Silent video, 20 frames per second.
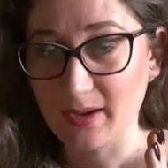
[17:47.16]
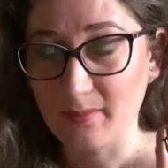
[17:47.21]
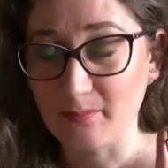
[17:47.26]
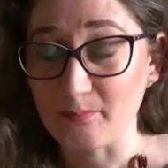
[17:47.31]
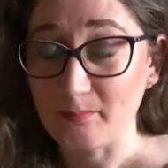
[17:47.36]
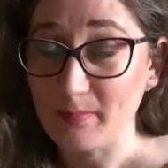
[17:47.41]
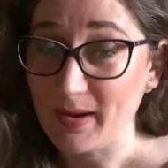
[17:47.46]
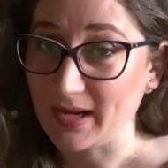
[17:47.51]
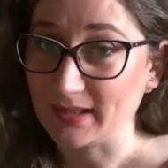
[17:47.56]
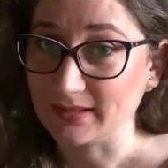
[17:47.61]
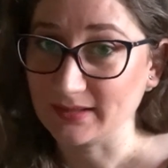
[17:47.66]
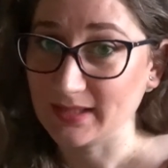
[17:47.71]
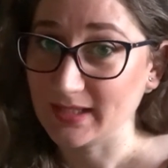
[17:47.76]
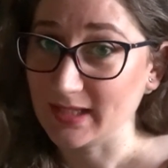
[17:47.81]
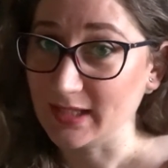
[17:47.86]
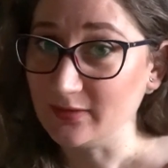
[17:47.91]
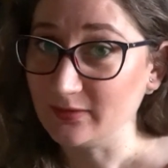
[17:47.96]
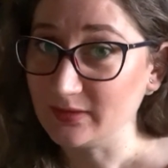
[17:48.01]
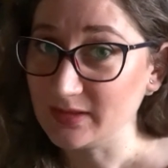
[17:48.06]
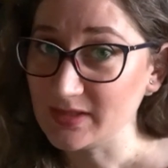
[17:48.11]
But
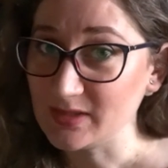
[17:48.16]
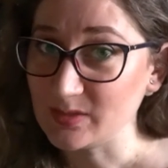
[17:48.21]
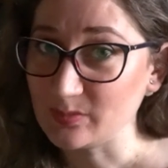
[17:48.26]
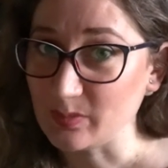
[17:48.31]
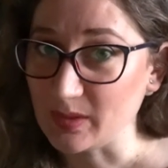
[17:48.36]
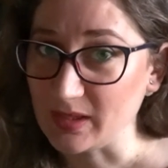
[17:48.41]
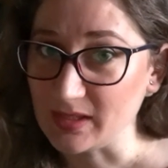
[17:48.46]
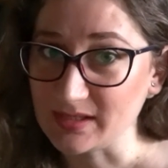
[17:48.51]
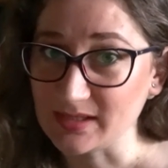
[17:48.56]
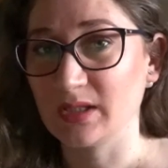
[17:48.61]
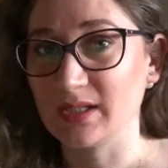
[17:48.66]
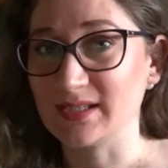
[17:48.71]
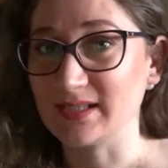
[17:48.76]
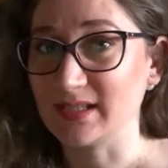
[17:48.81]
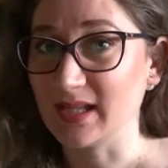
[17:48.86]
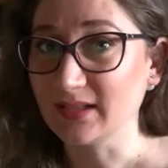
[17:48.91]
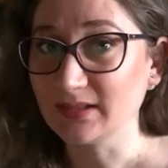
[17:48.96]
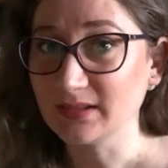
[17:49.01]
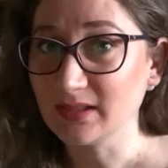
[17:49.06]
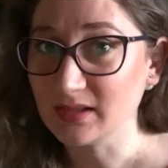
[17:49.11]
if the space is
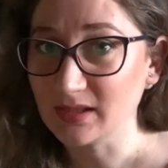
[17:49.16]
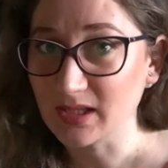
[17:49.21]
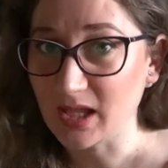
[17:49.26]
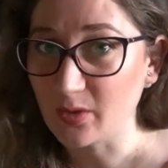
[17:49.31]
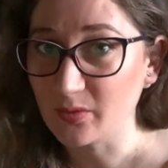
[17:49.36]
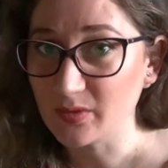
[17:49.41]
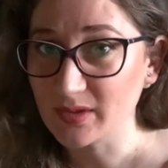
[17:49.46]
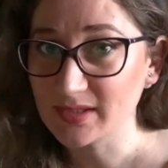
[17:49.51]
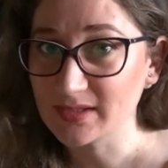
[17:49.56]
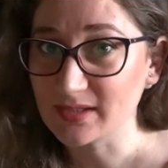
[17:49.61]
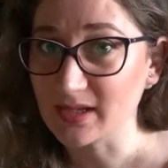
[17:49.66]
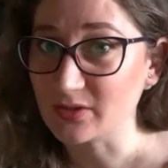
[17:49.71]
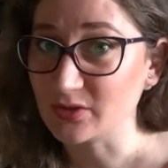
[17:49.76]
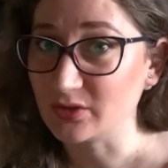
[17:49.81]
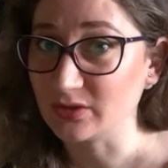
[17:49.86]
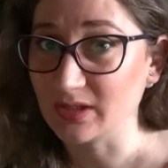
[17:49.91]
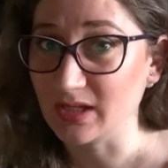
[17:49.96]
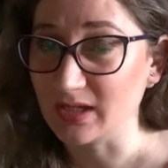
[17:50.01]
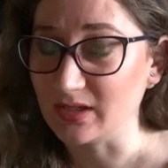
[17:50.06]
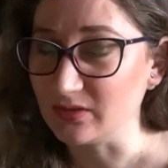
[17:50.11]
not allowing such
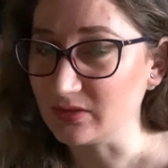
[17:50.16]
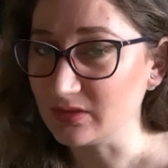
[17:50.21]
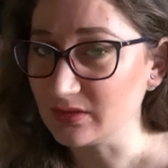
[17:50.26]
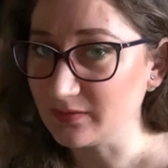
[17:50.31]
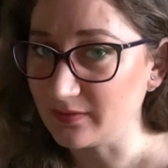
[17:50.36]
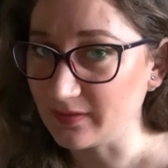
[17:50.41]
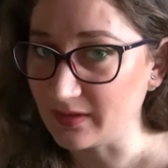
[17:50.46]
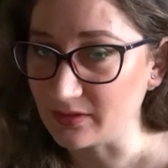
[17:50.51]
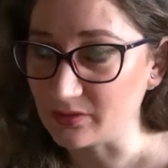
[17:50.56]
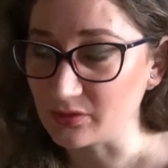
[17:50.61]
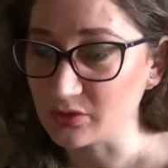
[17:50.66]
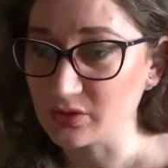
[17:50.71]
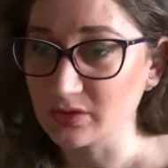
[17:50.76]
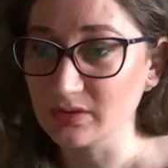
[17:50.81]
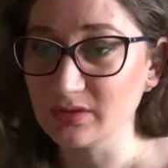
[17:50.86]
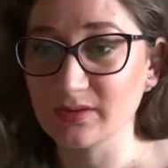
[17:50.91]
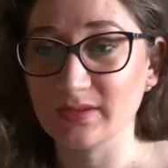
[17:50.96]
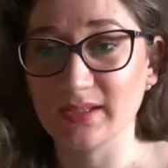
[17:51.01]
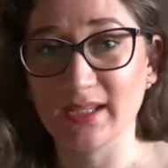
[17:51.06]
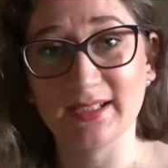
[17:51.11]
an
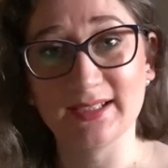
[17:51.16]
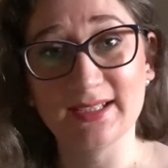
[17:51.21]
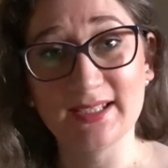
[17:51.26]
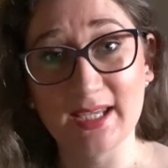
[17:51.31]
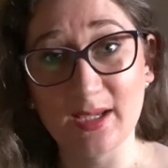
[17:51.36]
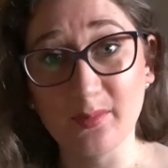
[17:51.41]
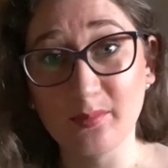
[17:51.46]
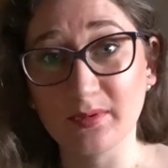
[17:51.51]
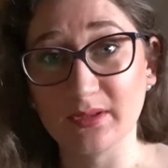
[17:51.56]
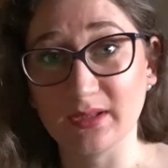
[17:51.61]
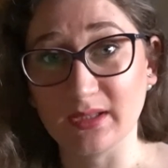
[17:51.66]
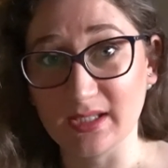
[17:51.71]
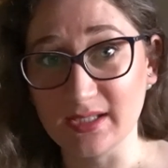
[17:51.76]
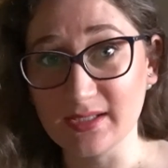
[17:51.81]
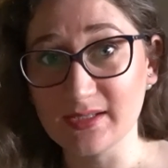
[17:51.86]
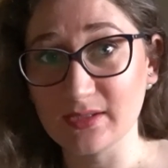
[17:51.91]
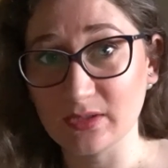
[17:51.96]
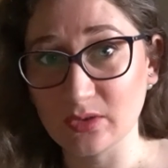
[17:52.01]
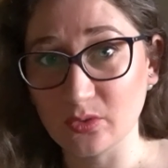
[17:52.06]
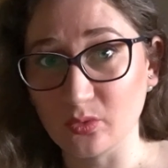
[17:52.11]
intervention, then keep
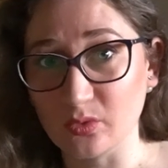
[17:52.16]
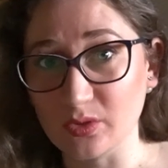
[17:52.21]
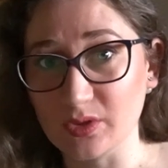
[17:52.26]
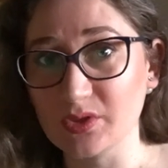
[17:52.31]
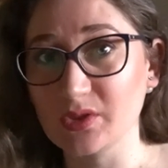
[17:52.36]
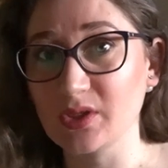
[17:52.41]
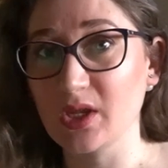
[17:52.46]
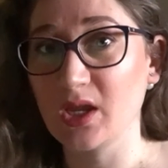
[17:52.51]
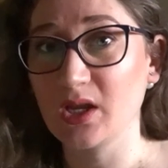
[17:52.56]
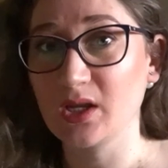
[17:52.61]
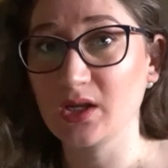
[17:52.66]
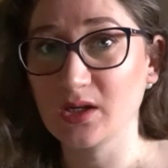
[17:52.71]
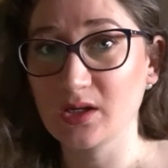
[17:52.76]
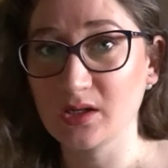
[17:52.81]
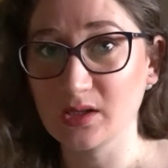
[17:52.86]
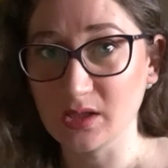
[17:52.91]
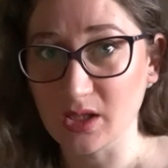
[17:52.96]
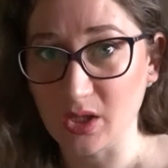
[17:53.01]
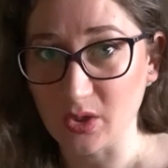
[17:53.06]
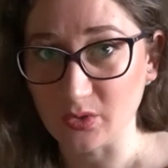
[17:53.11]
these doors
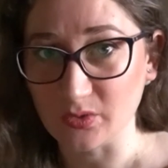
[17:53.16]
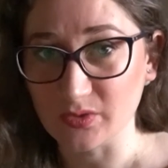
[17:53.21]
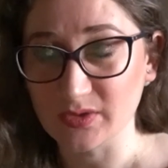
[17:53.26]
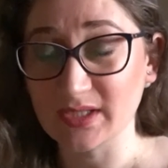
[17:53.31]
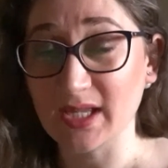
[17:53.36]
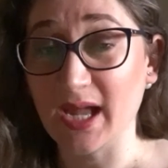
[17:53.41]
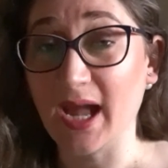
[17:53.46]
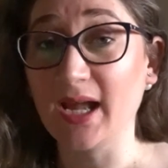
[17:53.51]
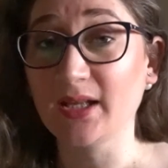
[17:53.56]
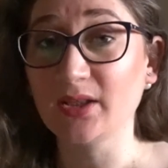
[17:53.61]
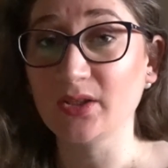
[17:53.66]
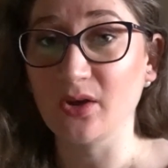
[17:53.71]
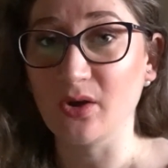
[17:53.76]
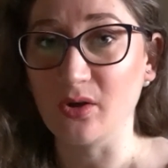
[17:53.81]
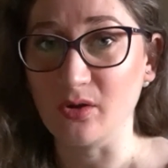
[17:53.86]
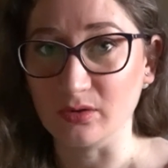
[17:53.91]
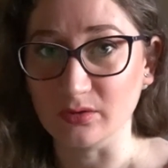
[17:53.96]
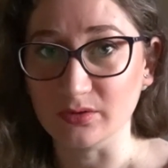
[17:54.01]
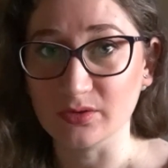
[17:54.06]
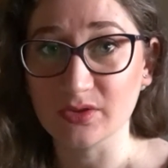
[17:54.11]
closed at
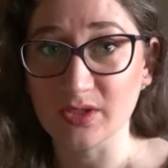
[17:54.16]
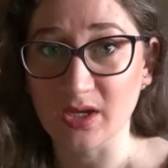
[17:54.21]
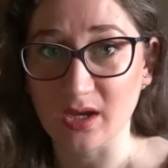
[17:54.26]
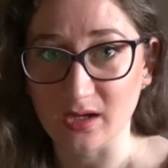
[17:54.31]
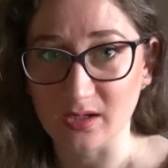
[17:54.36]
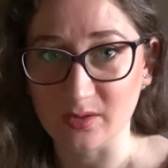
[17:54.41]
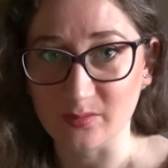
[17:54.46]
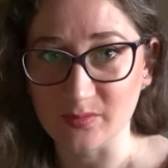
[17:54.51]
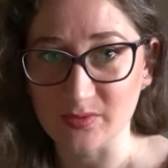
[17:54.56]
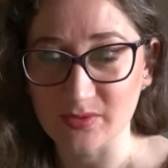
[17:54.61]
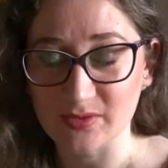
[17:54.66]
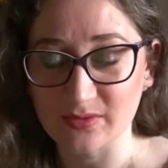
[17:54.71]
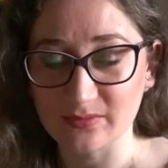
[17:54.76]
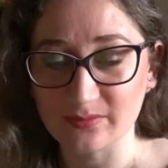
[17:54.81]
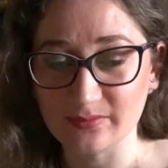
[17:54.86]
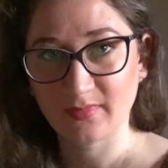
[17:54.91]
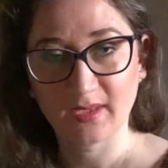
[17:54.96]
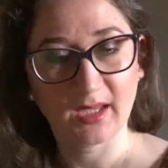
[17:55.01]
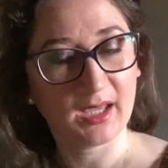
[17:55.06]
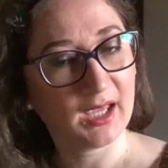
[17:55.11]
all times.
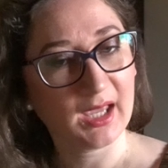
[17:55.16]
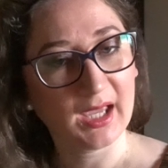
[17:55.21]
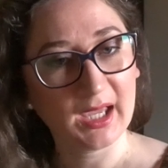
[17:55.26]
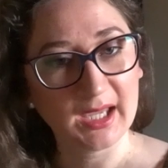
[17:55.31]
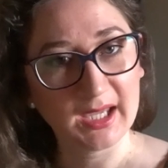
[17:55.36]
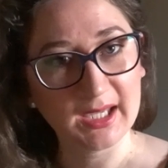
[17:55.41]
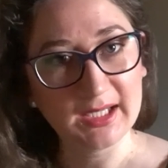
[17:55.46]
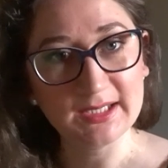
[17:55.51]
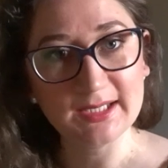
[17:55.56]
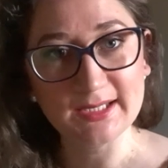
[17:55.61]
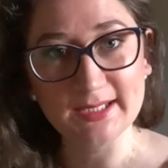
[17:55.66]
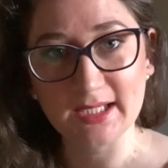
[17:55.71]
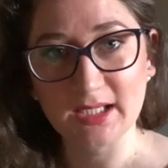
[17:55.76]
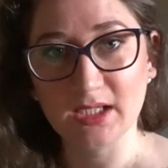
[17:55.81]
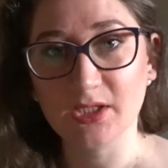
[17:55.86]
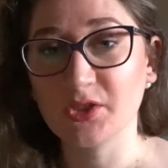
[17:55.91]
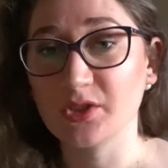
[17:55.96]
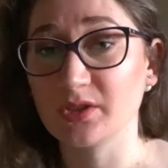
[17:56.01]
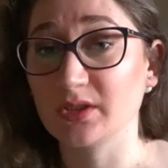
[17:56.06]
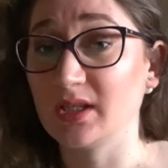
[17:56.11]
In the
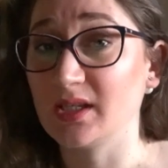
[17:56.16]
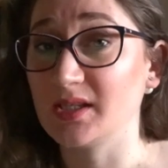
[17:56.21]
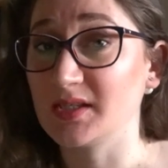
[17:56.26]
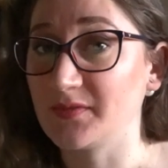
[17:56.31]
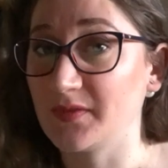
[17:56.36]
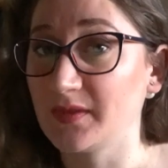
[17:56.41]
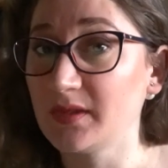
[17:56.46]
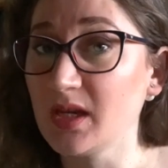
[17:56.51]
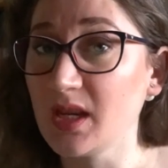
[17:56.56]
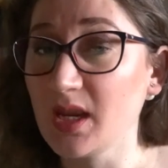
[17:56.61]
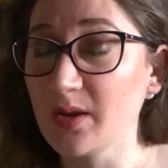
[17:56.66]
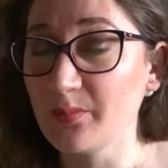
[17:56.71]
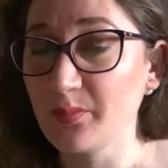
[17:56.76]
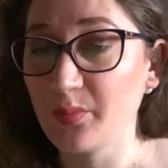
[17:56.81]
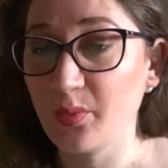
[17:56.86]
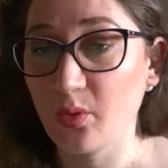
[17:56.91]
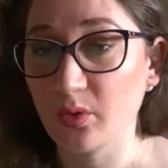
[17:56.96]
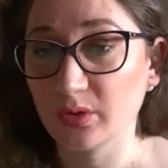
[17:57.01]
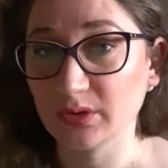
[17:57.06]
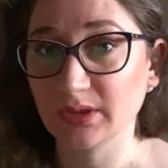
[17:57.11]
kitchen is very
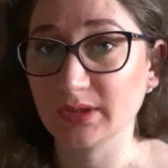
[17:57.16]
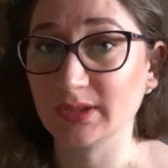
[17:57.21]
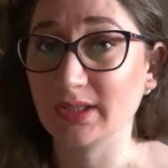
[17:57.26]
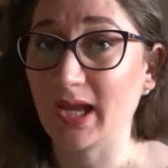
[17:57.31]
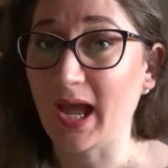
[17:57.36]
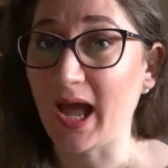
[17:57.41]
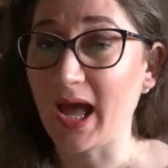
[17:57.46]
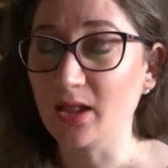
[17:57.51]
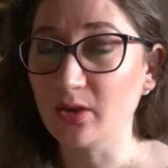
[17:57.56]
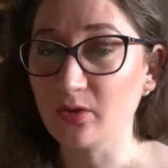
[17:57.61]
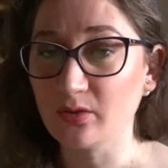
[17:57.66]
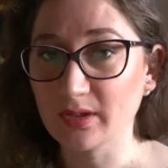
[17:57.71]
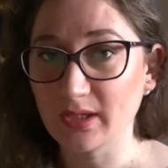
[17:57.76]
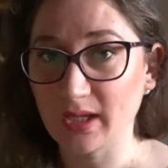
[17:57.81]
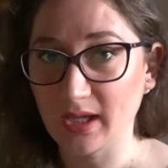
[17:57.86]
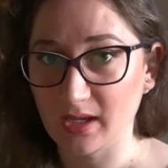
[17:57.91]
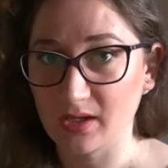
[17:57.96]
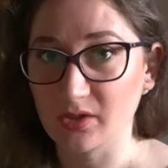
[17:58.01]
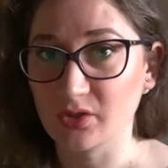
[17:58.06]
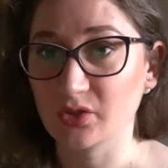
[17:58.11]
important the
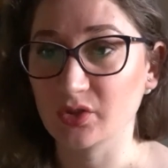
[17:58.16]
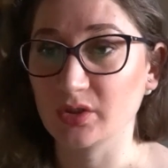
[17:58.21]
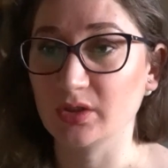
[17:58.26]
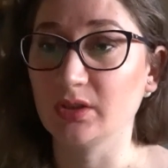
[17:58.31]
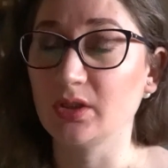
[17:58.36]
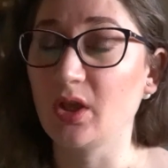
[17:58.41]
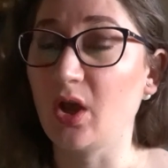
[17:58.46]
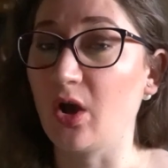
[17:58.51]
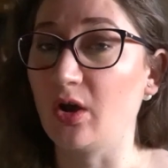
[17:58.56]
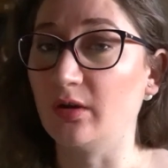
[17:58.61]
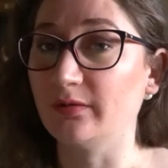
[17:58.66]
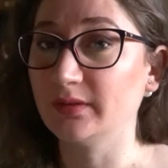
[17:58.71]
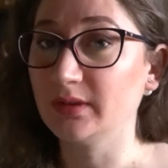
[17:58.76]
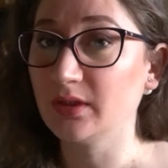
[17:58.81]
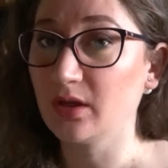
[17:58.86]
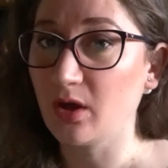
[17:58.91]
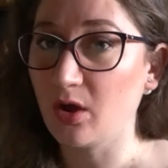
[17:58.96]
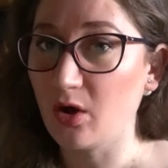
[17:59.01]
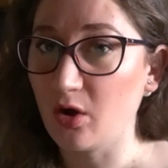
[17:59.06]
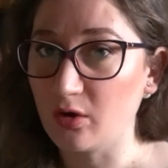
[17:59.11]
allocation of
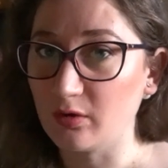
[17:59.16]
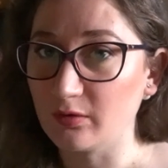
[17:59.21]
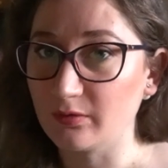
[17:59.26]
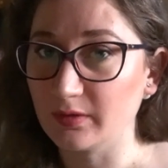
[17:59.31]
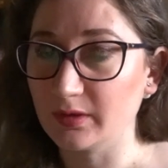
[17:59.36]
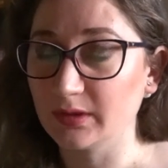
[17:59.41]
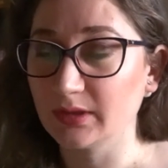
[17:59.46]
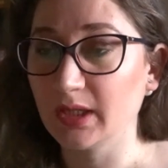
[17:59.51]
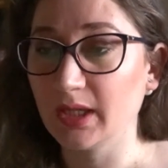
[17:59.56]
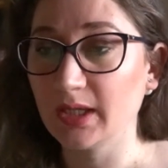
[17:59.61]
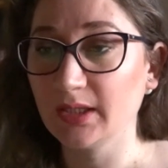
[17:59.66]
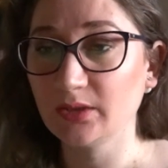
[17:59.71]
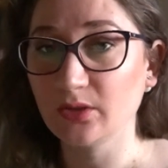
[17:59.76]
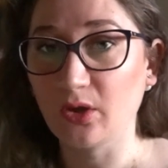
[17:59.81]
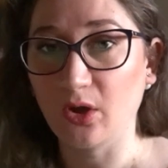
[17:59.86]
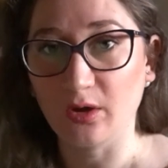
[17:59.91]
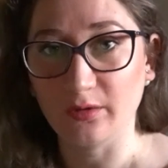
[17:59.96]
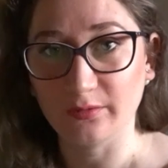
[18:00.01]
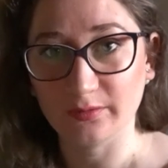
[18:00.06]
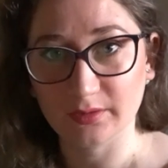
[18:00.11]
the oven and
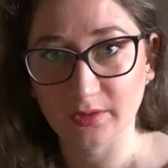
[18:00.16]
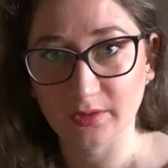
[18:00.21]
of